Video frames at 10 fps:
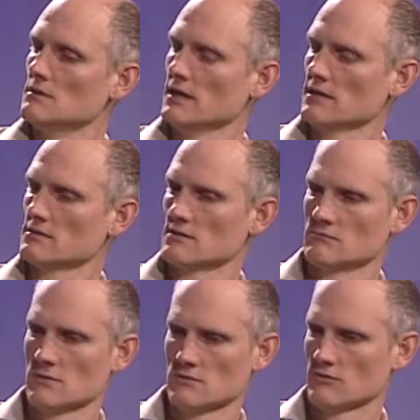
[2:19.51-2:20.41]
Yes,
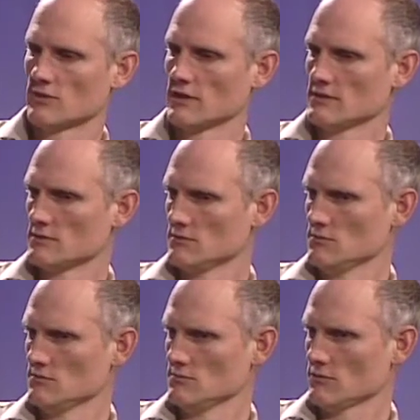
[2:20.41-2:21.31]
I'm not trying
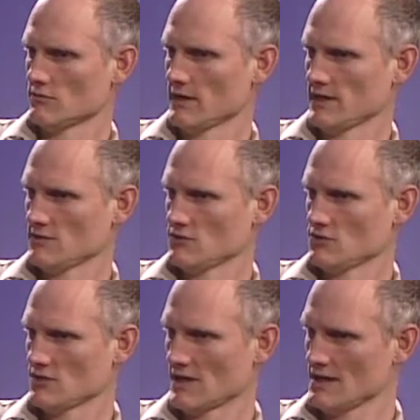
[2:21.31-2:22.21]
to create
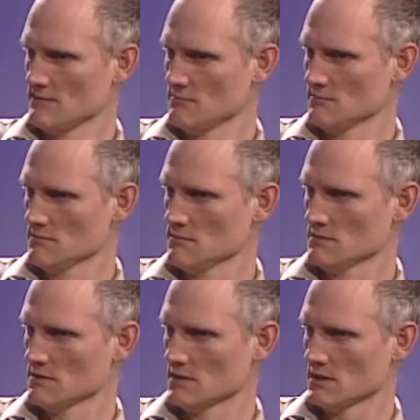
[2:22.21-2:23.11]
shame.
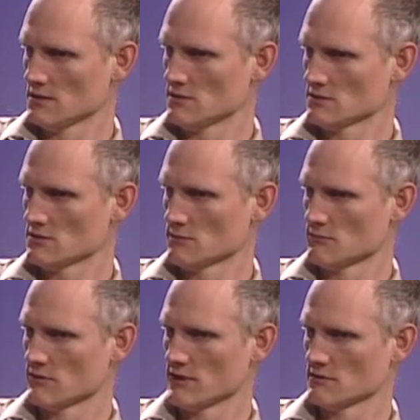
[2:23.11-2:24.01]
I just
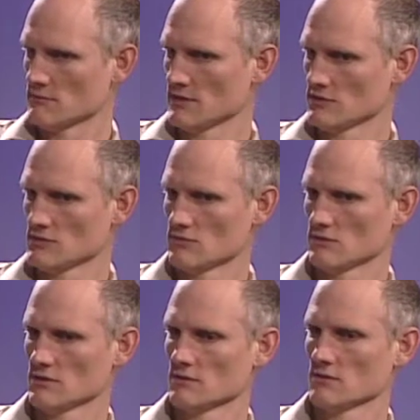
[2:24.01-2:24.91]
am trying to make
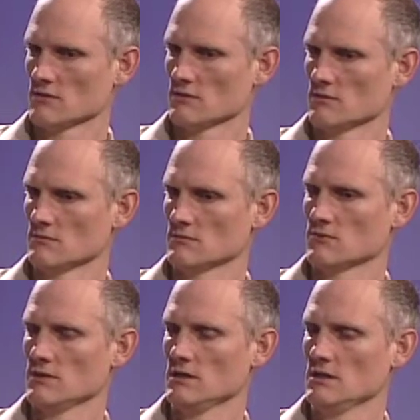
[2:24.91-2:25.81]
sure that, you know,
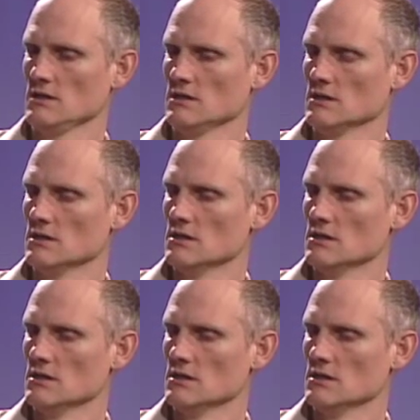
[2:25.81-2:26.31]
she